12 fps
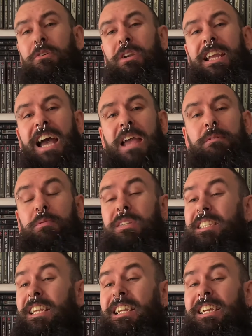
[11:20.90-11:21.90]
the games, we've
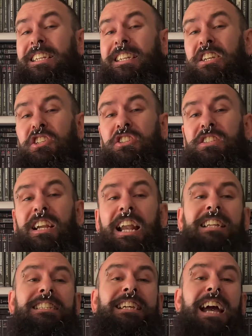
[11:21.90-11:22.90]
seen the conditions, so
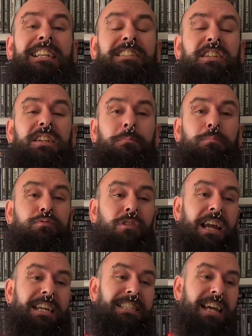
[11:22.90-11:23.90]
let's get to the
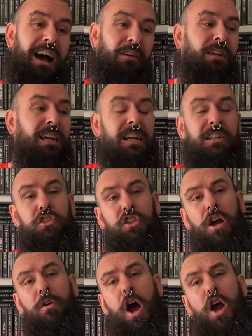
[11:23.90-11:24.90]
breakdown.
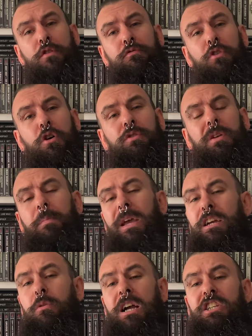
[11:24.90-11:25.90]
So overall, the
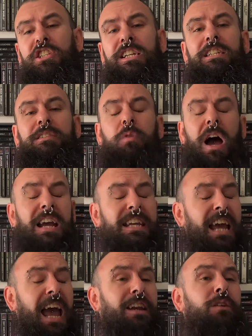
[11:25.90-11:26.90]
big question is,
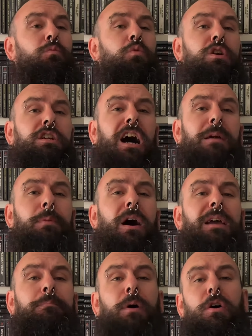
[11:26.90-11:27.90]
again, would I
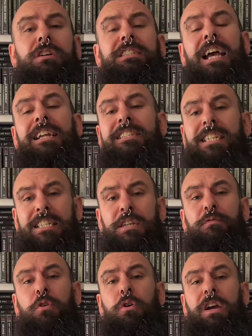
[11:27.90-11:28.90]
buy boxed
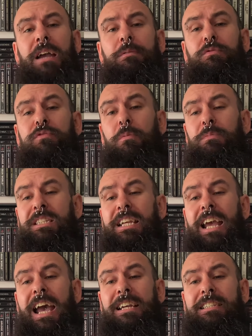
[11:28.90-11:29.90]
N64 games from
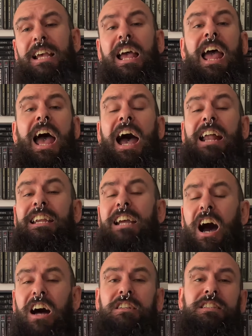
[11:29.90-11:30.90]
CEX? And the
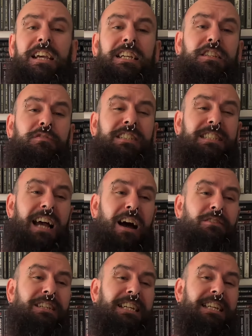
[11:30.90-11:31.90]
answer is a
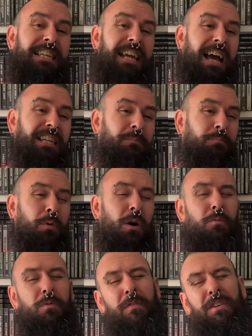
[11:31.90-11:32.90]
resounding yes,
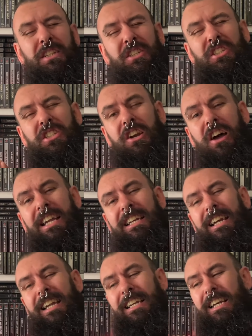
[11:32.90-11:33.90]
but with a slight
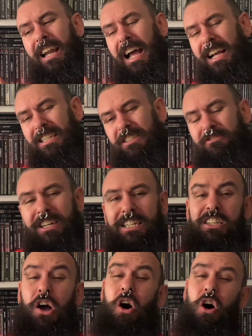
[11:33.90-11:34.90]
little
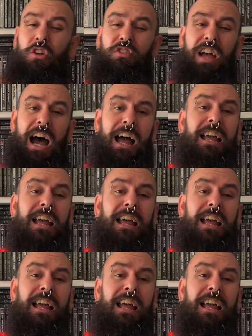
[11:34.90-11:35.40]
asterisk on that.